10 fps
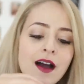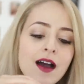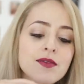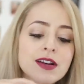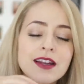
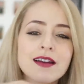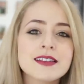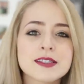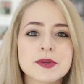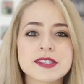I really like
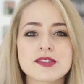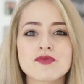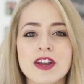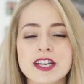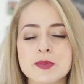this because it's
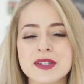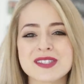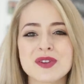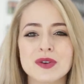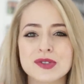rich but
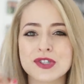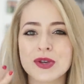it's not